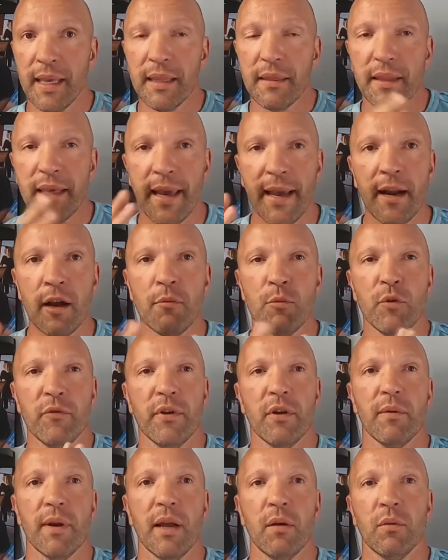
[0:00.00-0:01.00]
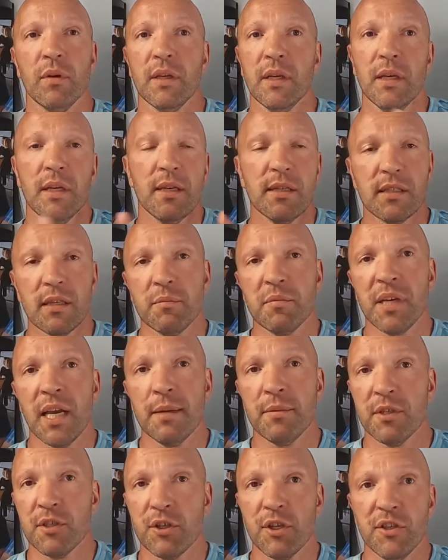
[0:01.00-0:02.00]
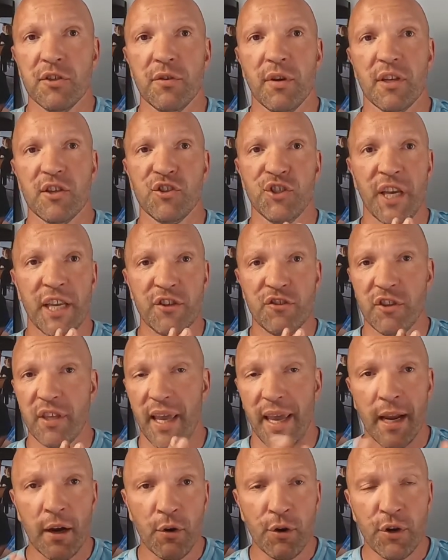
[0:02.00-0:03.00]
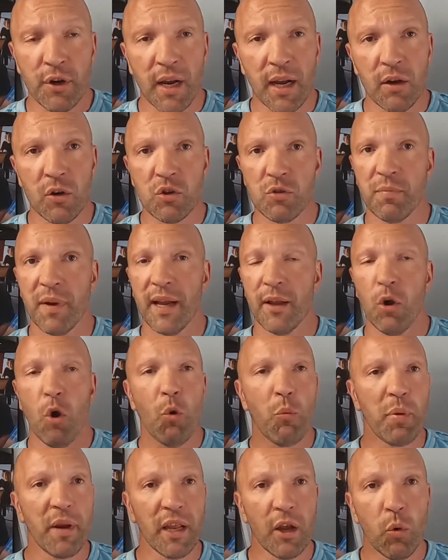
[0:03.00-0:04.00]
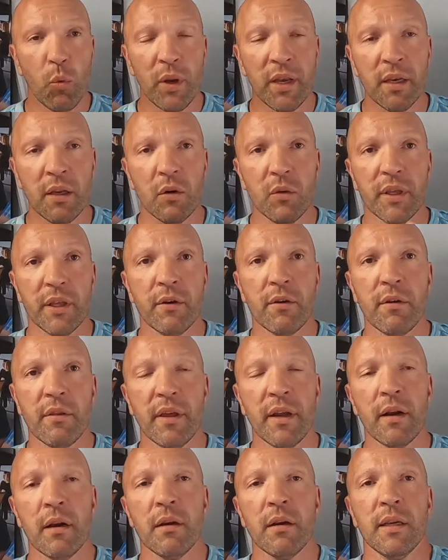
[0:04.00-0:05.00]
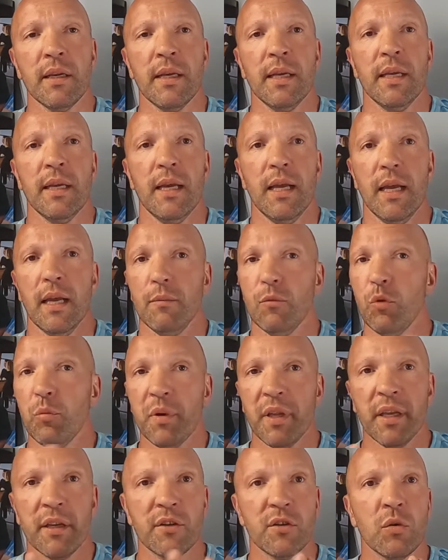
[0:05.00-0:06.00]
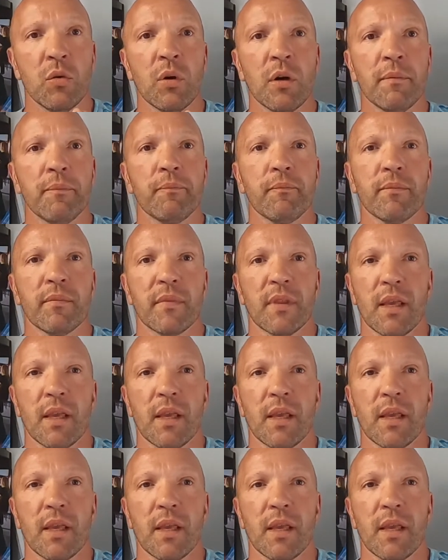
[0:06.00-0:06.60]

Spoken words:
get the air moving around. Sometimes it's good to exchange the air in your house by opening a window here or there, opening a door.